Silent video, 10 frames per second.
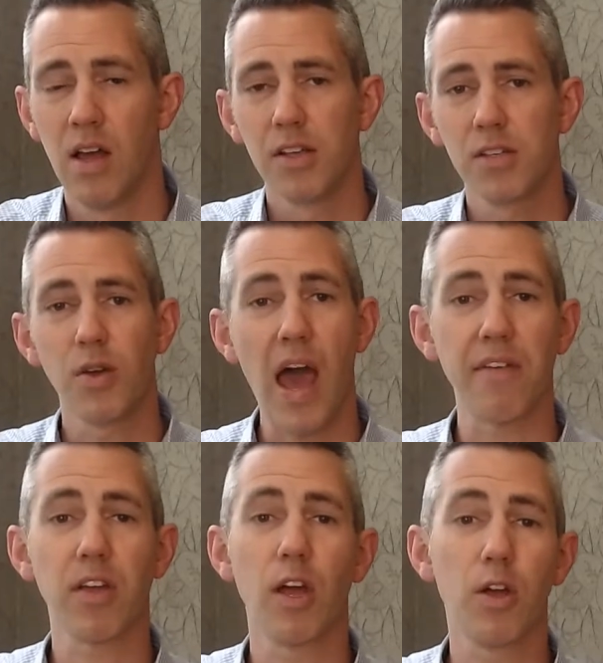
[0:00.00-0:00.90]
So
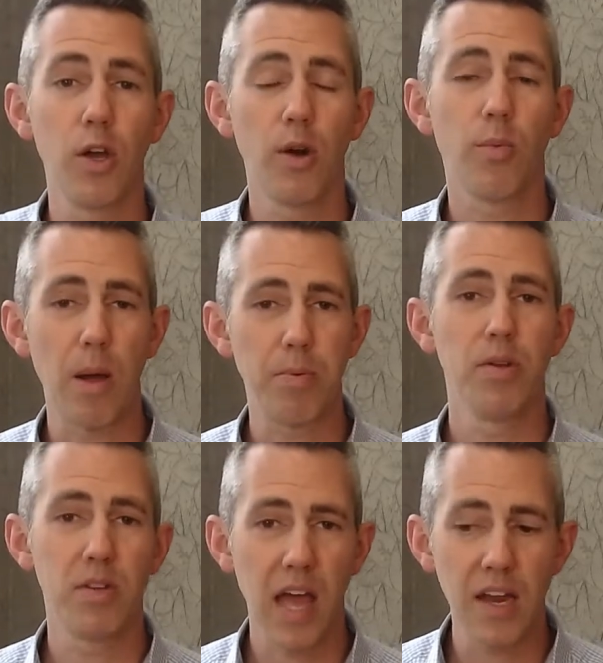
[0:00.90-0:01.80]
having a good
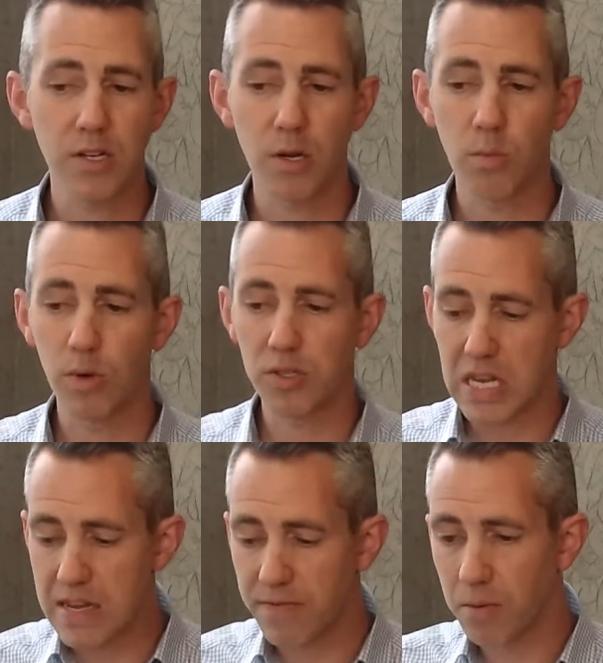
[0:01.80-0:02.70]
reputation was
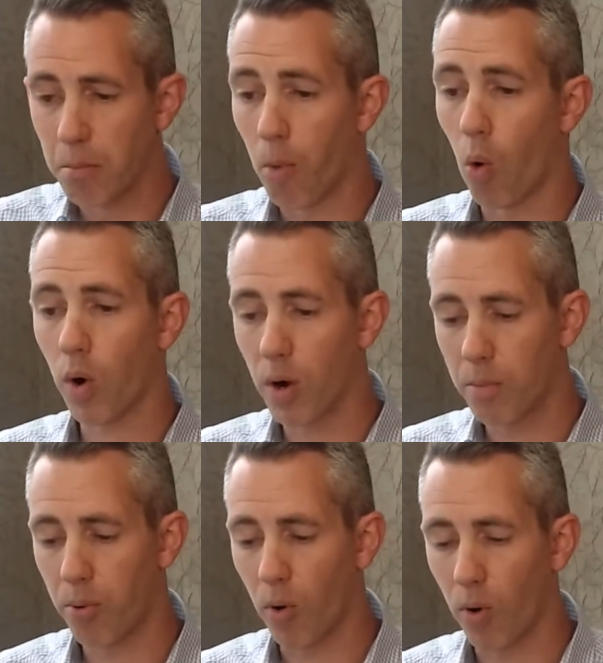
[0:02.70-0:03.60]
even more
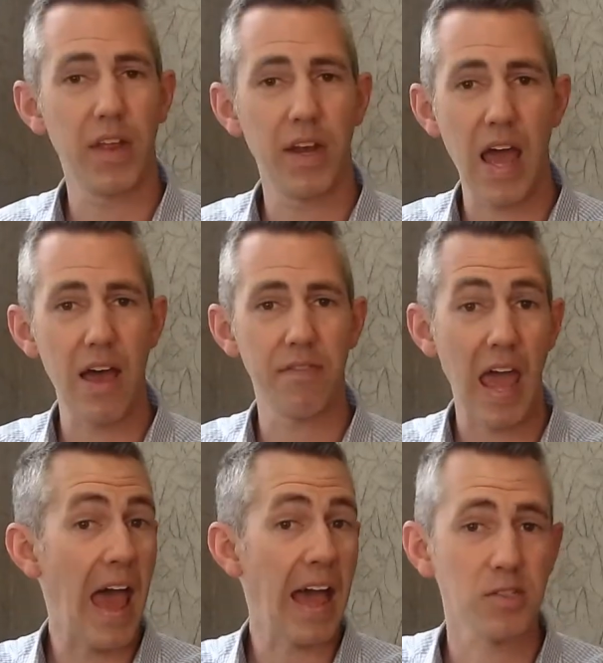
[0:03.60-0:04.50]
important than having
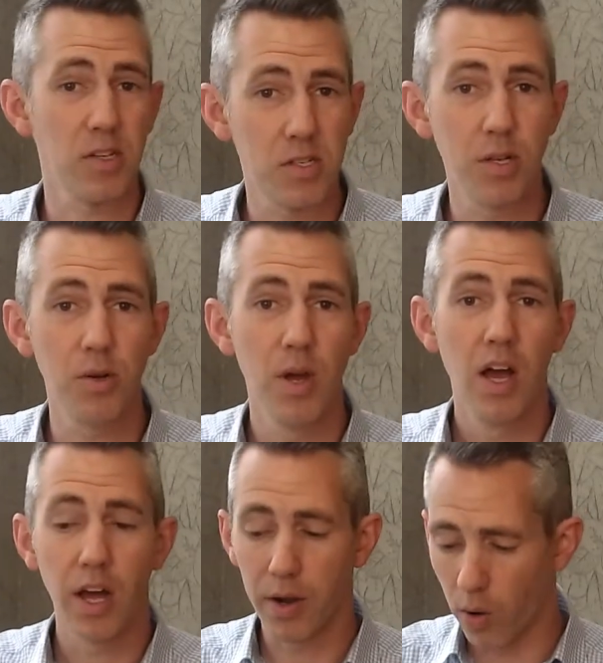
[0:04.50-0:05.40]
access to
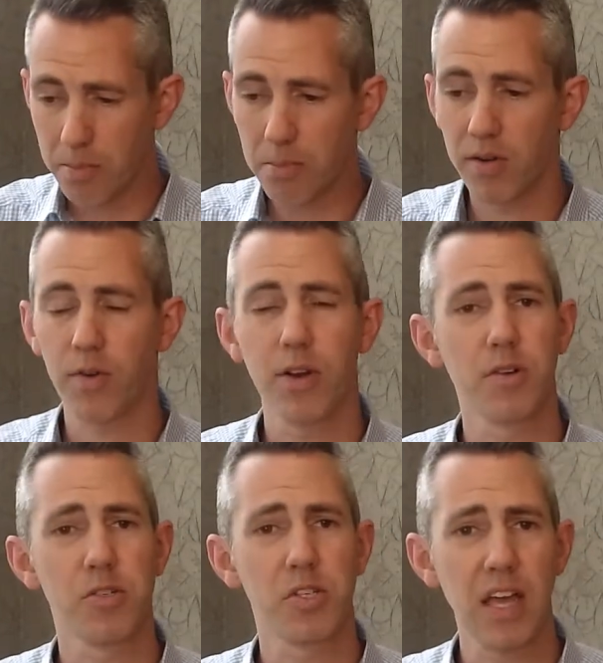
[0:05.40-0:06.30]
an ointment for
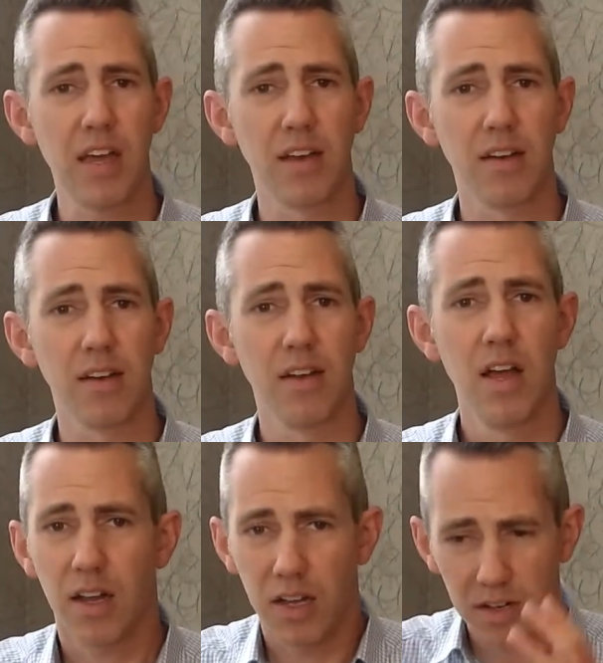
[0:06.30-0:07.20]
your skin,
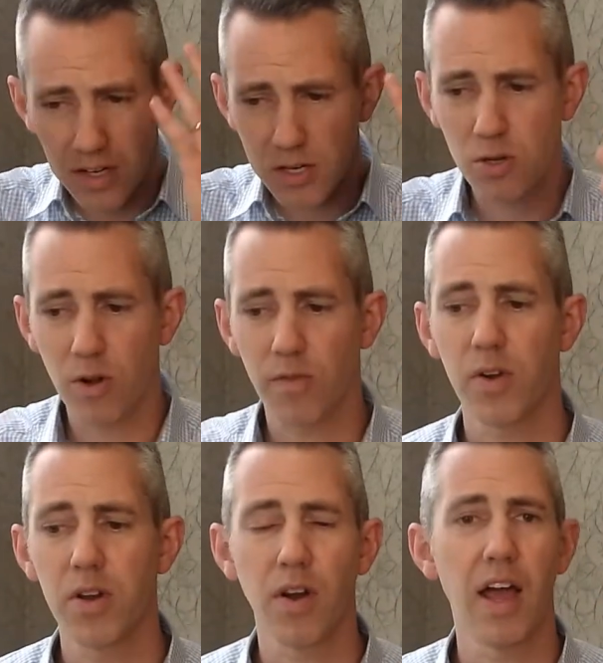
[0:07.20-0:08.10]
conditioner for
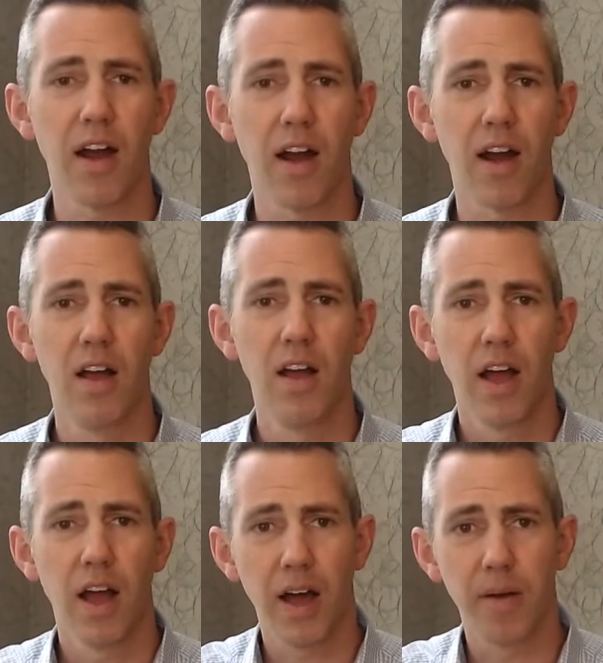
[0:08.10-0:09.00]
your hair,
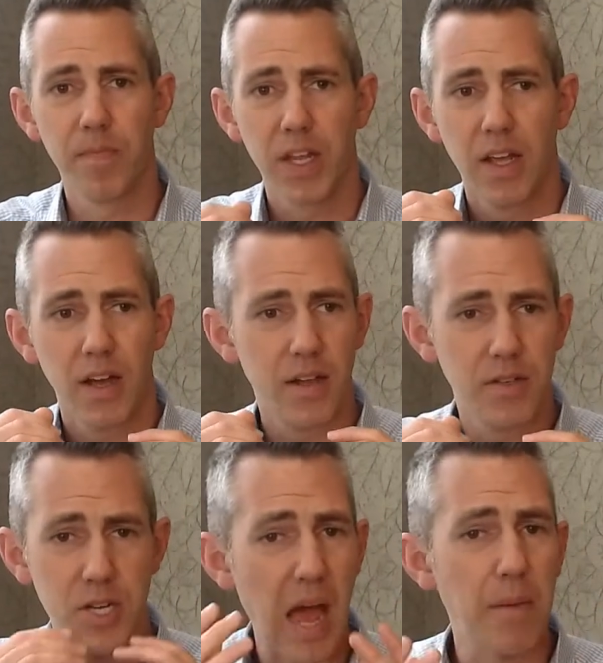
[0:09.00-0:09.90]

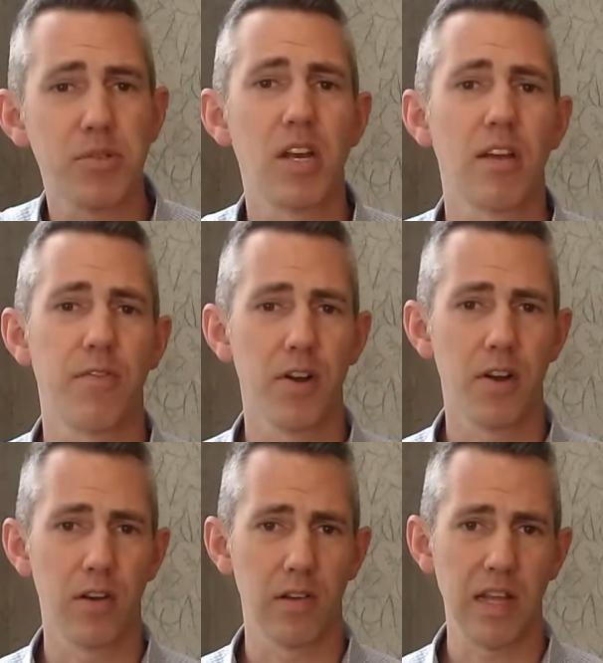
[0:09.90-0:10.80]
chapstick for
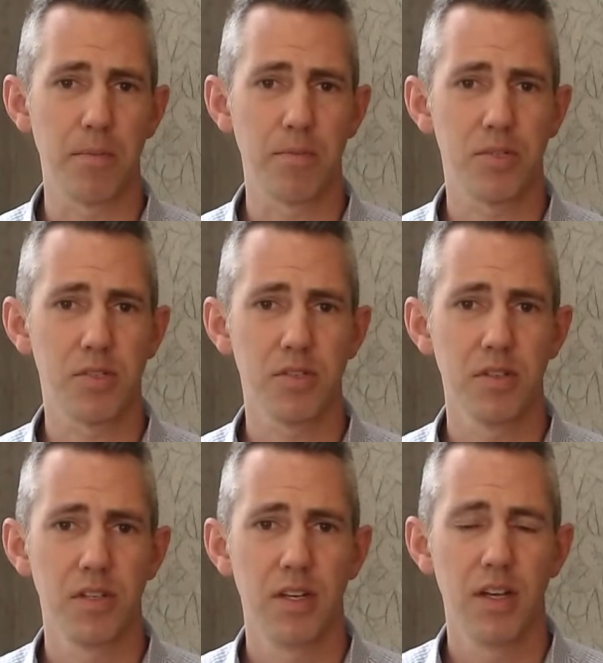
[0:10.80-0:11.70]
your lips.
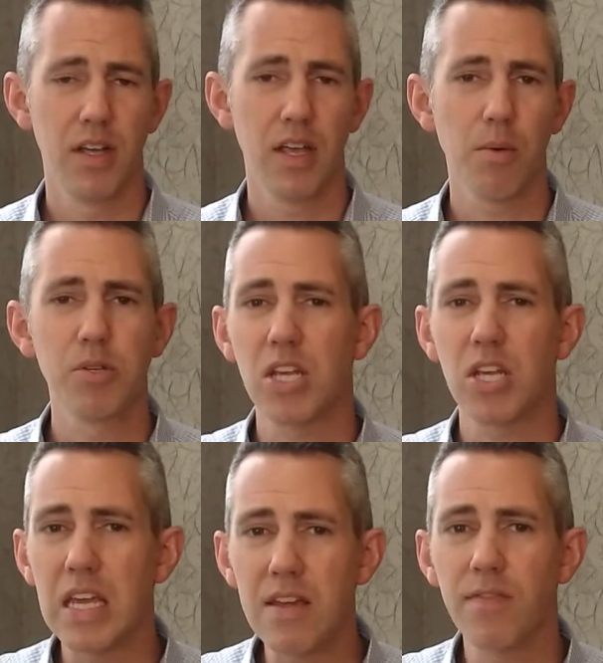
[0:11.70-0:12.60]
It was
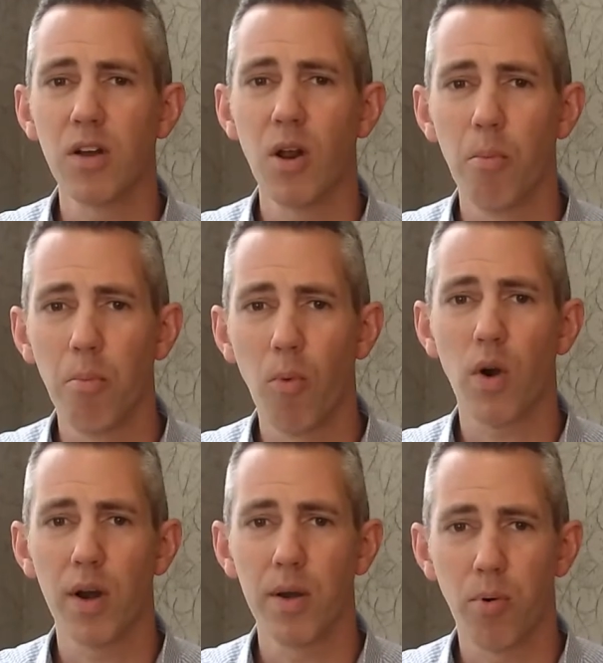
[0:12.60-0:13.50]
even
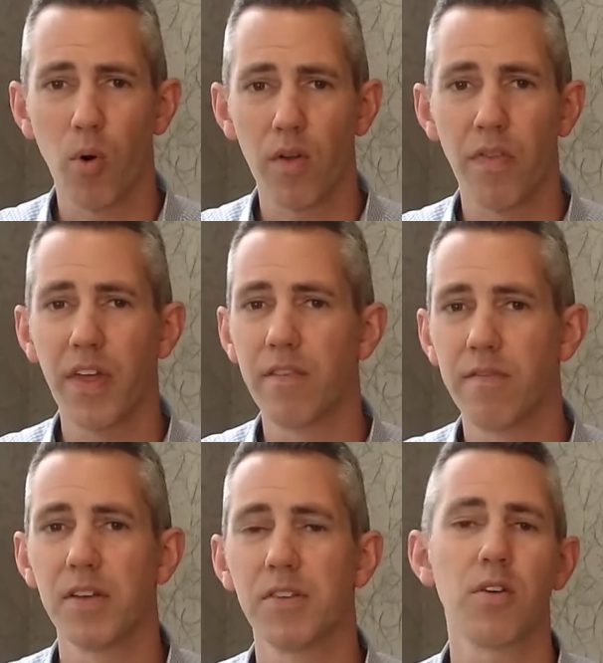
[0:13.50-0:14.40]
more important than
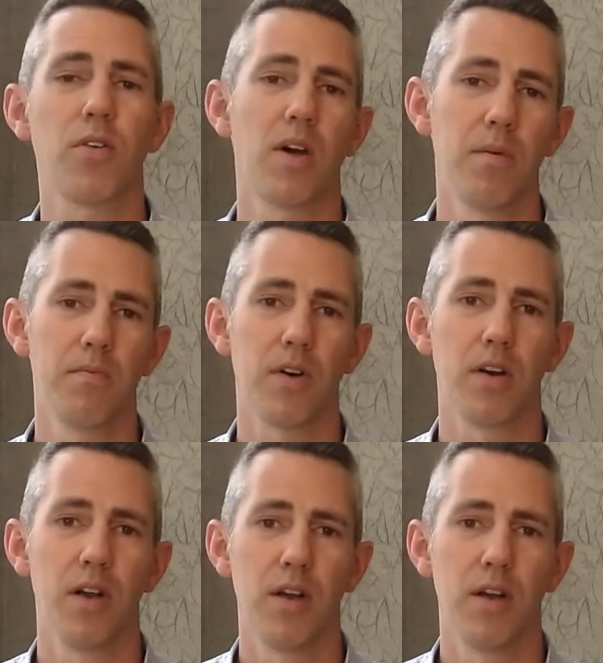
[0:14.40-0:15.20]
physical comfort.